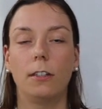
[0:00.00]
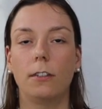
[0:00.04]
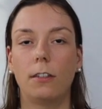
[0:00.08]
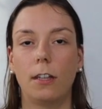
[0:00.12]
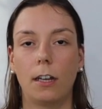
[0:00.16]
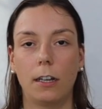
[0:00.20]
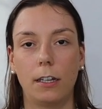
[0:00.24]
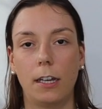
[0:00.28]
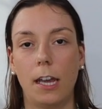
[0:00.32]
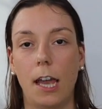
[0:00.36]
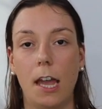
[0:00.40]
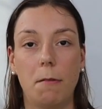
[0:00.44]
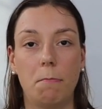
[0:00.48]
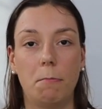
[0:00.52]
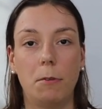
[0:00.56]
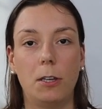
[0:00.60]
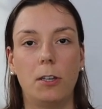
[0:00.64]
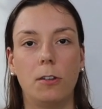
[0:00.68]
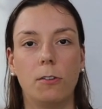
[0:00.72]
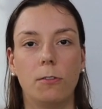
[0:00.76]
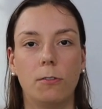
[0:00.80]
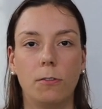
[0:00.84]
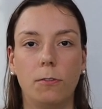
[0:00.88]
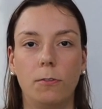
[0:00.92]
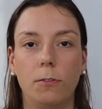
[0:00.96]
That can be
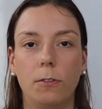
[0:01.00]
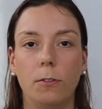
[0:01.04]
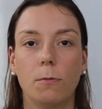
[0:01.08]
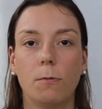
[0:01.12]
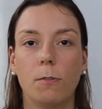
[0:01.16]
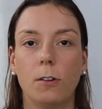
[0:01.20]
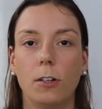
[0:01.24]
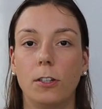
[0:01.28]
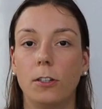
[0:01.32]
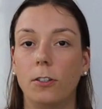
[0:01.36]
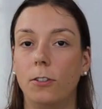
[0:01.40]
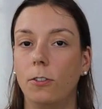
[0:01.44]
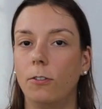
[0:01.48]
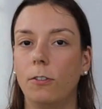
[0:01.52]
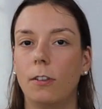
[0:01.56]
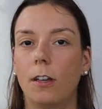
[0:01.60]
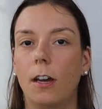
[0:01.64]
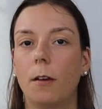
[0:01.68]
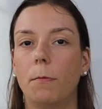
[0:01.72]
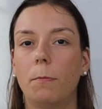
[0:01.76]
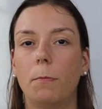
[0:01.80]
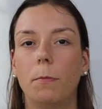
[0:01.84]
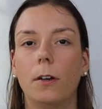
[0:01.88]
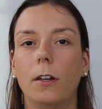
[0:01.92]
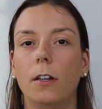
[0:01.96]
you if you want to do
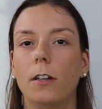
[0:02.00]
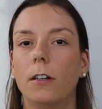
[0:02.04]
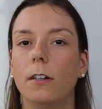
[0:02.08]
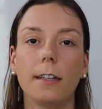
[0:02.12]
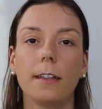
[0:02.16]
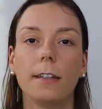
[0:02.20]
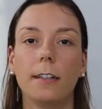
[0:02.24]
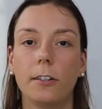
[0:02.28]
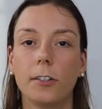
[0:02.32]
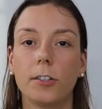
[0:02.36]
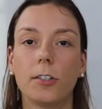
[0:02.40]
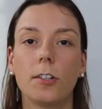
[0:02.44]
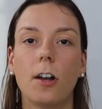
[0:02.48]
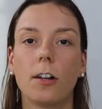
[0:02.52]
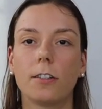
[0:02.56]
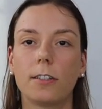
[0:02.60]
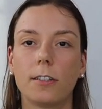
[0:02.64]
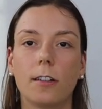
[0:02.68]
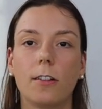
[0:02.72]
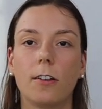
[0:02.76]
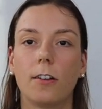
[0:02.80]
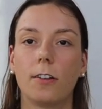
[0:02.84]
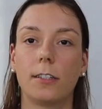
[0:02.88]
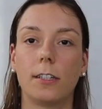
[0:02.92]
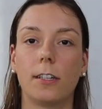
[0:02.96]
that, but there's lots
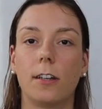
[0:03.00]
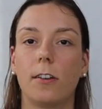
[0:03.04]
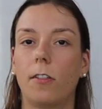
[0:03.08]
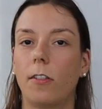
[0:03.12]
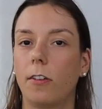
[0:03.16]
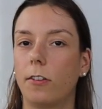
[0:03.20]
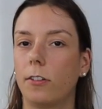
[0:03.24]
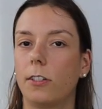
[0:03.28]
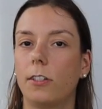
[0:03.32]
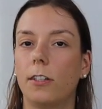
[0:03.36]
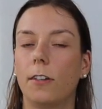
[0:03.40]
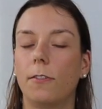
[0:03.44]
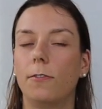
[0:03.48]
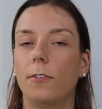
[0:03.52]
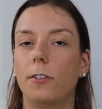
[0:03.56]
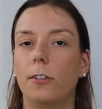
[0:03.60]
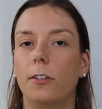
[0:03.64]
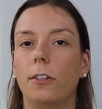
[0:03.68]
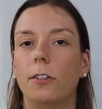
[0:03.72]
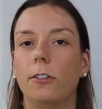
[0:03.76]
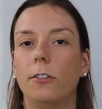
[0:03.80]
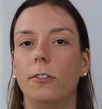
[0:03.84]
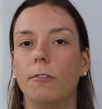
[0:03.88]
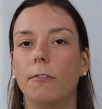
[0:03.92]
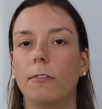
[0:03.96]
and lots of other stuff you
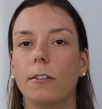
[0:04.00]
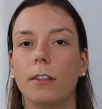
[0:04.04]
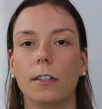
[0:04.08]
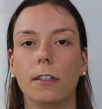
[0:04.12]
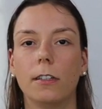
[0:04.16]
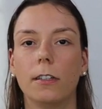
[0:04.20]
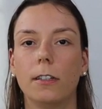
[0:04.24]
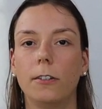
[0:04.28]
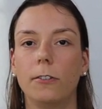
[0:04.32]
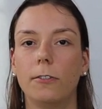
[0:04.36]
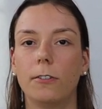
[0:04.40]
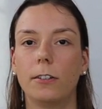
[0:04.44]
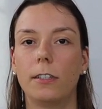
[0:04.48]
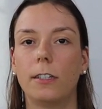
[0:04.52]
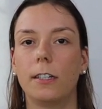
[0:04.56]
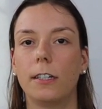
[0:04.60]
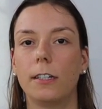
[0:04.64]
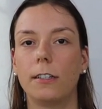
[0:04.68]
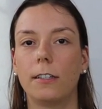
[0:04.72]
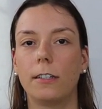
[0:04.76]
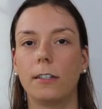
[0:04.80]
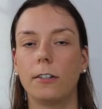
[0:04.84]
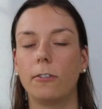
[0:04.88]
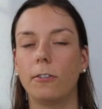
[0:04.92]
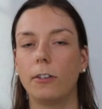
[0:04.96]
can do with a
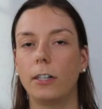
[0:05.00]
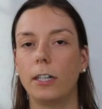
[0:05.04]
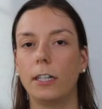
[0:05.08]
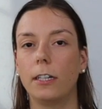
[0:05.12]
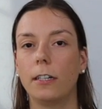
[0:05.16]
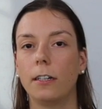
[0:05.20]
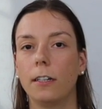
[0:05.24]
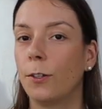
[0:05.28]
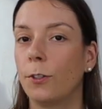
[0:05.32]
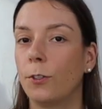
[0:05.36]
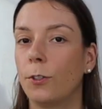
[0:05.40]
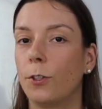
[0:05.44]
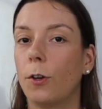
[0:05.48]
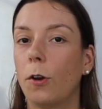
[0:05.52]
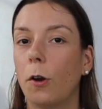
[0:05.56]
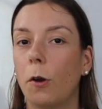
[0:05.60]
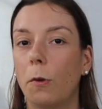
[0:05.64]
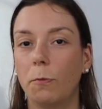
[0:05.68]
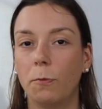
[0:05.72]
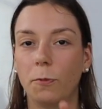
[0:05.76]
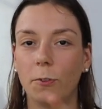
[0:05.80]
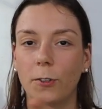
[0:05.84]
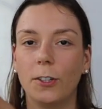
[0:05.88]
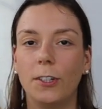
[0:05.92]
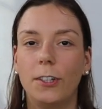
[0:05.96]
linguistics degree. So
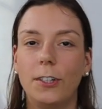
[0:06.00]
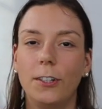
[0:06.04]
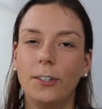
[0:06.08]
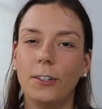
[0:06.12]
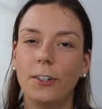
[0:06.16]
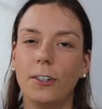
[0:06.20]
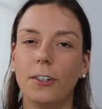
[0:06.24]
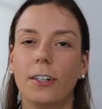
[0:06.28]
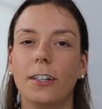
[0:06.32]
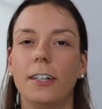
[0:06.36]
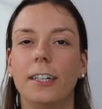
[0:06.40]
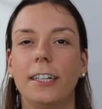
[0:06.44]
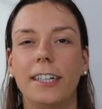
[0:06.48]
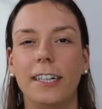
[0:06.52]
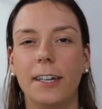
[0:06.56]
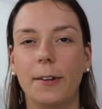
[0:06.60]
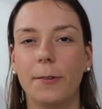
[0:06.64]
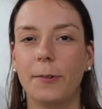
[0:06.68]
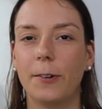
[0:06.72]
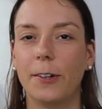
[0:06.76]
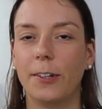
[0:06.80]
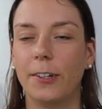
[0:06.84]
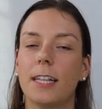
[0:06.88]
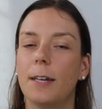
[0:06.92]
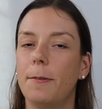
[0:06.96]
hopefully you're going to get
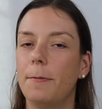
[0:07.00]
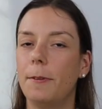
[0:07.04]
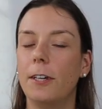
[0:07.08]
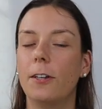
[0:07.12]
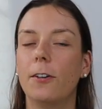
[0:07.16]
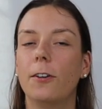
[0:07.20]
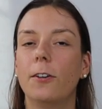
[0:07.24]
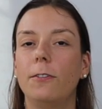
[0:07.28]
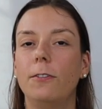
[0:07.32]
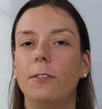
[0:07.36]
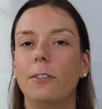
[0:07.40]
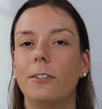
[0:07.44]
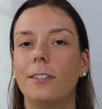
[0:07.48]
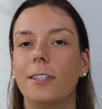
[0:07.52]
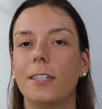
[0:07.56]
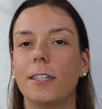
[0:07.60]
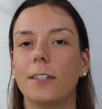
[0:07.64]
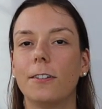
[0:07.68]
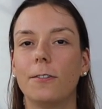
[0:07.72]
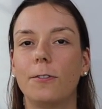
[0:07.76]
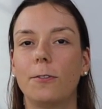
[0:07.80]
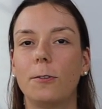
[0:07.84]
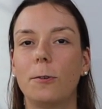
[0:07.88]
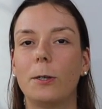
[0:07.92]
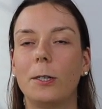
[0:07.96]
one. Let me know if you still
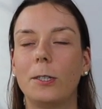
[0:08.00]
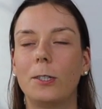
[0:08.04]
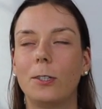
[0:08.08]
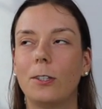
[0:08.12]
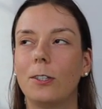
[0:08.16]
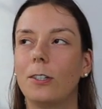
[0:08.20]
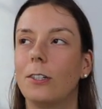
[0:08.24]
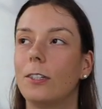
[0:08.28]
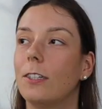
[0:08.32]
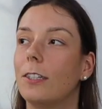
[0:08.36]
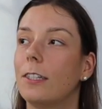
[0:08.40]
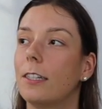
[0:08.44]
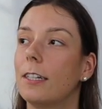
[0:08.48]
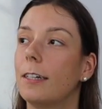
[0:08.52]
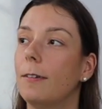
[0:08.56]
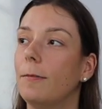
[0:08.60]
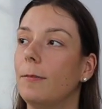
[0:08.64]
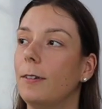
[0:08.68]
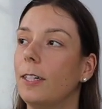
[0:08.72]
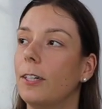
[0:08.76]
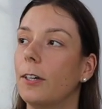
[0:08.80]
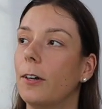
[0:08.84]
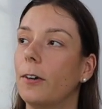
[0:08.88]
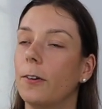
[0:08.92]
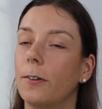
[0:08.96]
have questions. Let
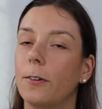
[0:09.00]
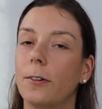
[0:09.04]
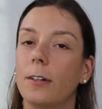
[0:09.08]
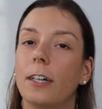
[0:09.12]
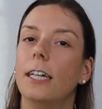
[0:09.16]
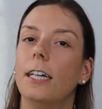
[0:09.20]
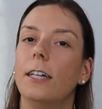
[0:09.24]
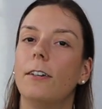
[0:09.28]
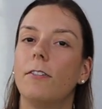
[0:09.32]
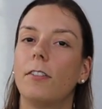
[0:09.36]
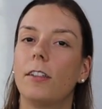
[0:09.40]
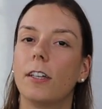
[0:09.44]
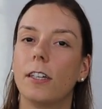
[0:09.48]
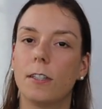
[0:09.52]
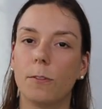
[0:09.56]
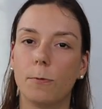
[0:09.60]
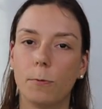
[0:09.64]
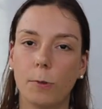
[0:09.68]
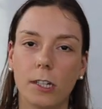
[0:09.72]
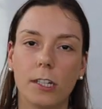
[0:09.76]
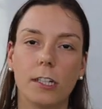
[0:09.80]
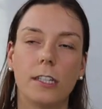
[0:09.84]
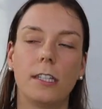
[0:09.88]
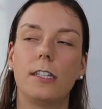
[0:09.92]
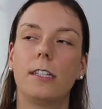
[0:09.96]
me know if this
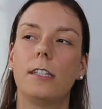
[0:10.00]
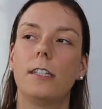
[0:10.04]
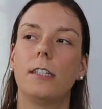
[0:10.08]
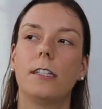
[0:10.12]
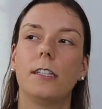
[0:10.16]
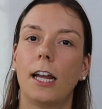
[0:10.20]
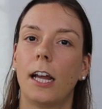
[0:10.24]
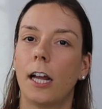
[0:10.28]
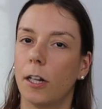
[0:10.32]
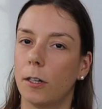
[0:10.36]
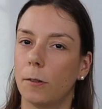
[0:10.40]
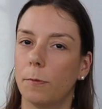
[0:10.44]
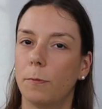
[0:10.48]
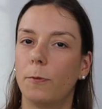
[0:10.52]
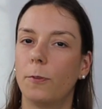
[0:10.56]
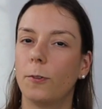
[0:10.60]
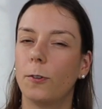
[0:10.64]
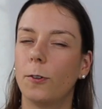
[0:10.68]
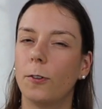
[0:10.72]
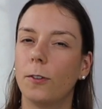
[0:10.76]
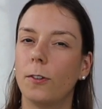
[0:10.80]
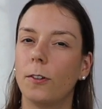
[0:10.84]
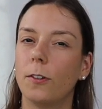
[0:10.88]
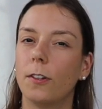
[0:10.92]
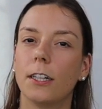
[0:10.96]
was
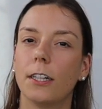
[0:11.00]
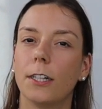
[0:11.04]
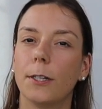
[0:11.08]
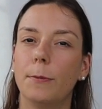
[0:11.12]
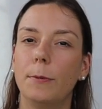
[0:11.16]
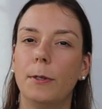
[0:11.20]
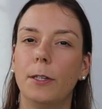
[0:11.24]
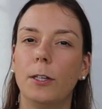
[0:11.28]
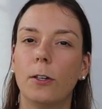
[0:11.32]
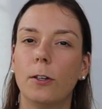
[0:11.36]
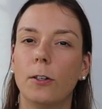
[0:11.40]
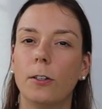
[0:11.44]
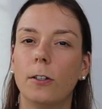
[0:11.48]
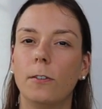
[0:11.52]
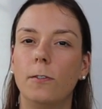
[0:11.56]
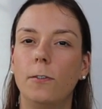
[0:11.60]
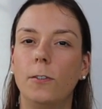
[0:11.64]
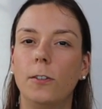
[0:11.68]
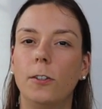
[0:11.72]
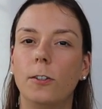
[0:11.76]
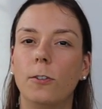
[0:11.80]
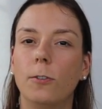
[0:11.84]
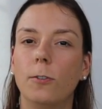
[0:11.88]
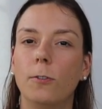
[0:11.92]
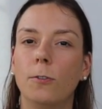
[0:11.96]
helpful. Let me know
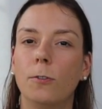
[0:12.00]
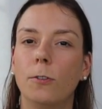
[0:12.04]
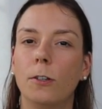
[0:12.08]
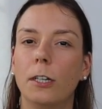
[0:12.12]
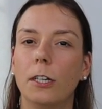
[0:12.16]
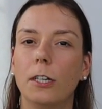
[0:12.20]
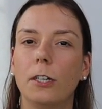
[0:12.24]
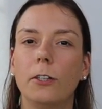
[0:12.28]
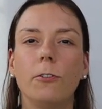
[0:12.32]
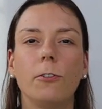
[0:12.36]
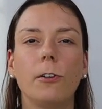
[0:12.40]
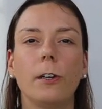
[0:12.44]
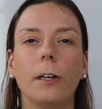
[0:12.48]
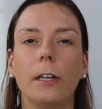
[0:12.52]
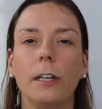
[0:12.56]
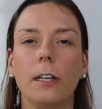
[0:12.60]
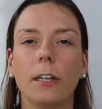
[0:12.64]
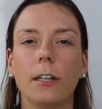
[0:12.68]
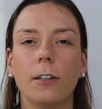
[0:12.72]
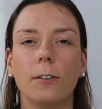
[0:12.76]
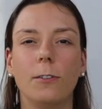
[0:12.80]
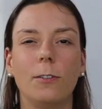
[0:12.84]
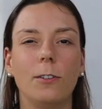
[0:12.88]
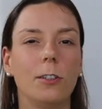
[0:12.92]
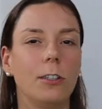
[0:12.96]
if you agree,
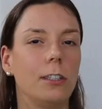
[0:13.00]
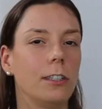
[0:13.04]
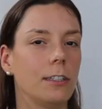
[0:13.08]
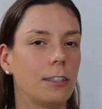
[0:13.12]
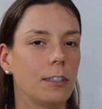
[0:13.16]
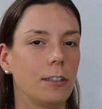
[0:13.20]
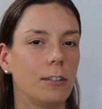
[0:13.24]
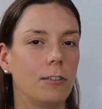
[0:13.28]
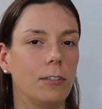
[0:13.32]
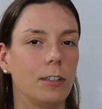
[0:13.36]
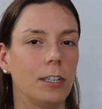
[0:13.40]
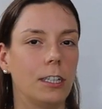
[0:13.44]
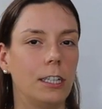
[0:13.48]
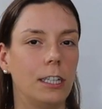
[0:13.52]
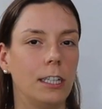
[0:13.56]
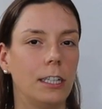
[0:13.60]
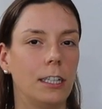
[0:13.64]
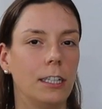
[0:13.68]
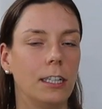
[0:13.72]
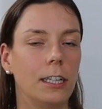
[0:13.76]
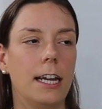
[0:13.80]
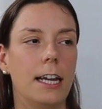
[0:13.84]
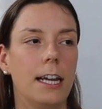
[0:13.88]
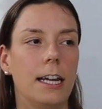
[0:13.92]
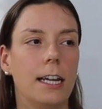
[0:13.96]
if you
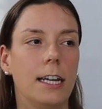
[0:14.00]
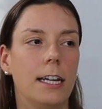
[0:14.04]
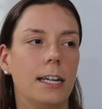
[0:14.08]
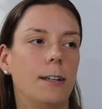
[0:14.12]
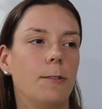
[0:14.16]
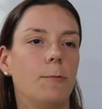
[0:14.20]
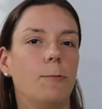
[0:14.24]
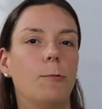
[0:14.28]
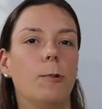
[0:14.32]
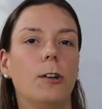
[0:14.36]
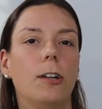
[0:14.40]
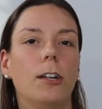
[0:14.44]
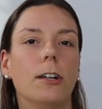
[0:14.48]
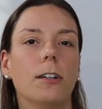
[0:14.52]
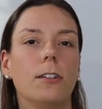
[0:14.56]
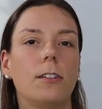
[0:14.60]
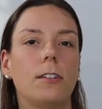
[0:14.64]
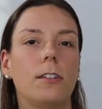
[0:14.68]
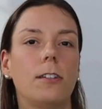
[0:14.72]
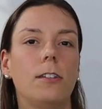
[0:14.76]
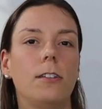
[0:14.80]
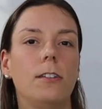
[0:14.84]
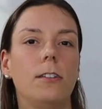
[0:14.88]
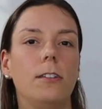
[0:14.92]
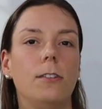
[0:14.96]
disagree, and what
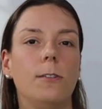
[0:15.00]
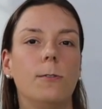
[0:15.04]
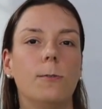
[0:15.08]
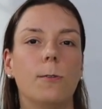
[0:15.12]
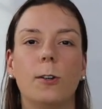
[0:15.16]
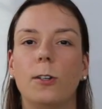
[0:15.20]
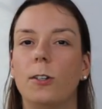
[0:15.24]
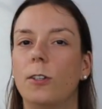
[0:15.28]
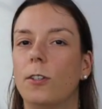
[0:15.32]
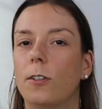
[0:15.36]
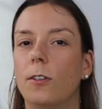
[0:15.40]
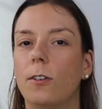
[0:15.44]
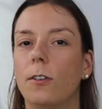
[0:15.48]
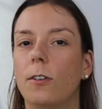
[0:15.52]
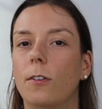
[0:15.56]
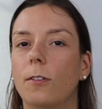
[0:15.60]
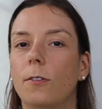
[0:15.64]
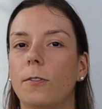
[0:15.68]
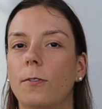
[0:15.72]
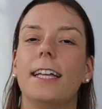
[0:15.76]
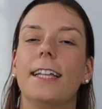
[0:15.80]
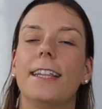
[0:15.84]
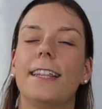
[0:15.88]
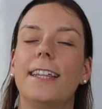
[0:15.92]
else you want to know.